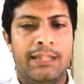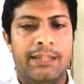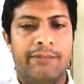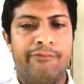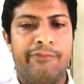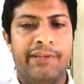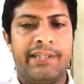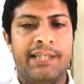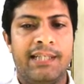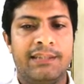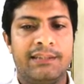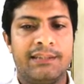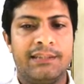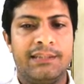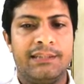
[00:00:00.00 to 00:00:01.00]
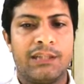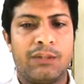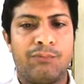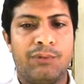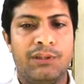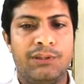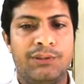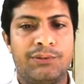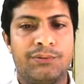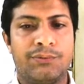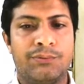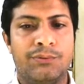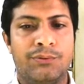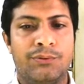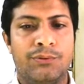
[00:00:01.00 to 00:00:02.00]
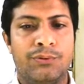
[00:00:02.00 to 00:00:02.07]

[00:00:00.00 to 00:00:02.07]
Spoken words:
Variance is equal to